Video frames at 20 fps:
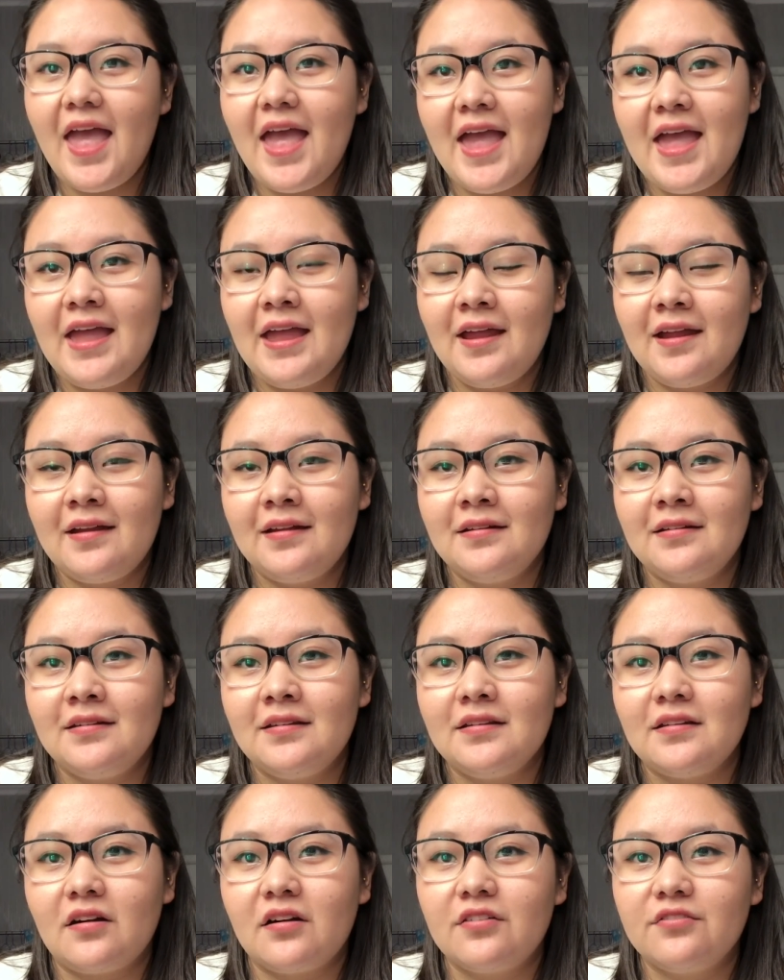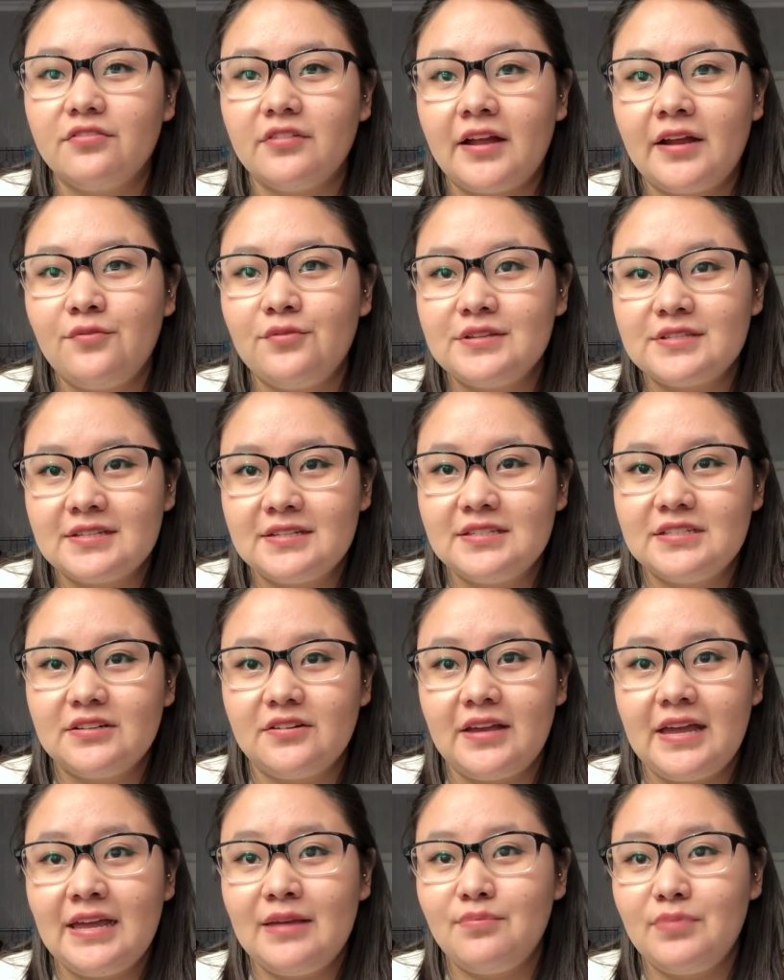And our flight wasn't
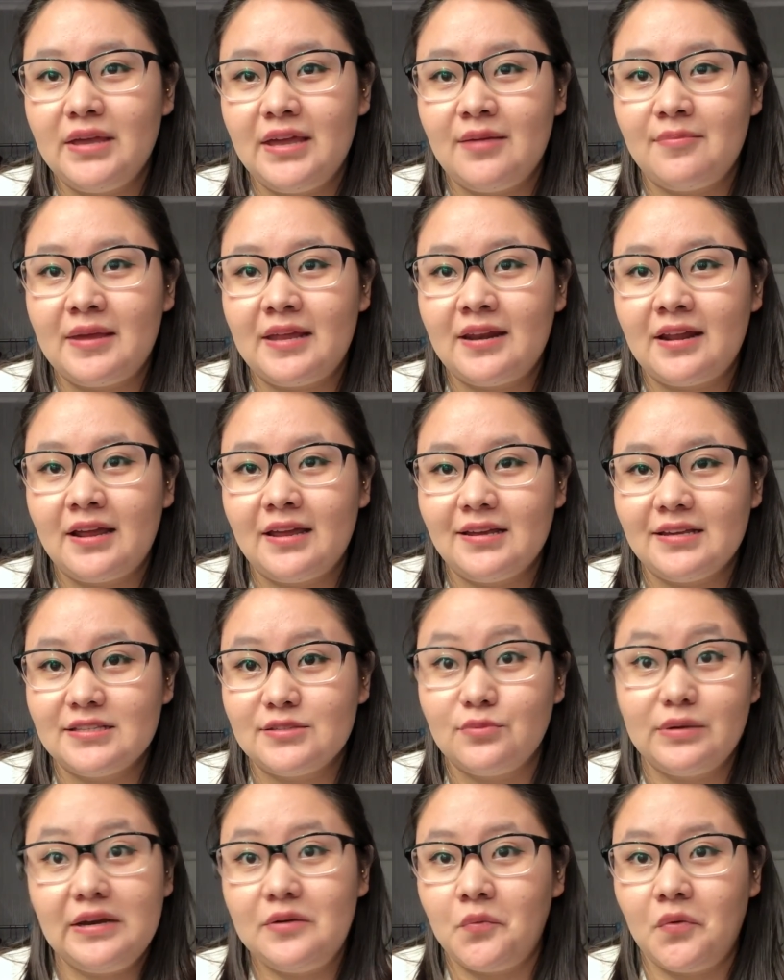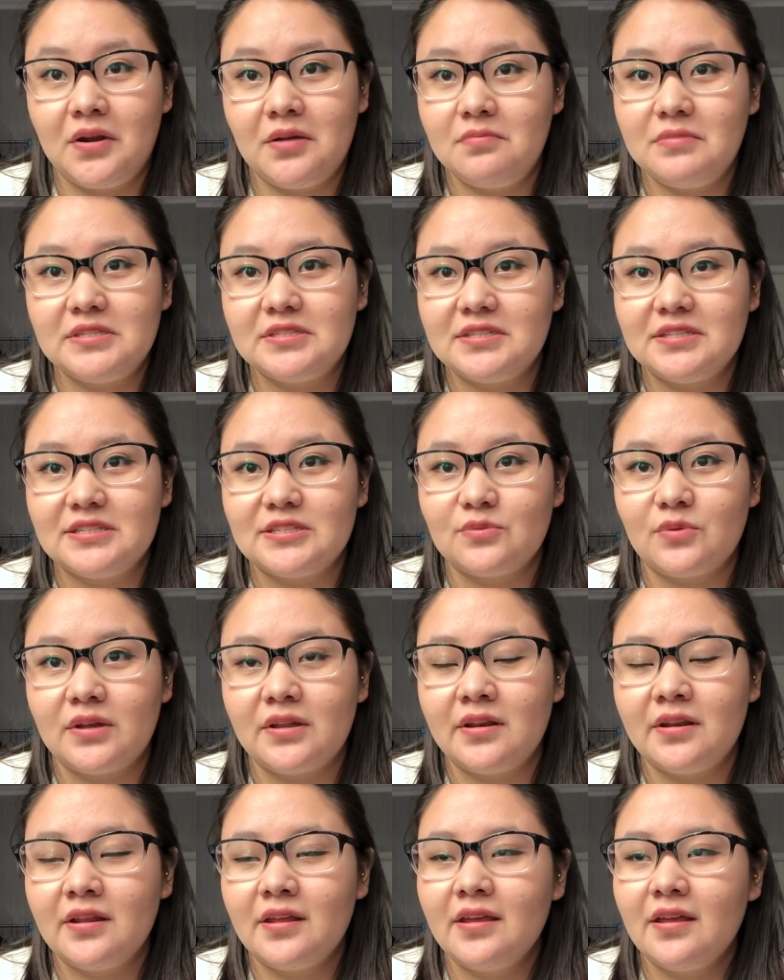until 8 p.m. at night because we didn't want to miss this one.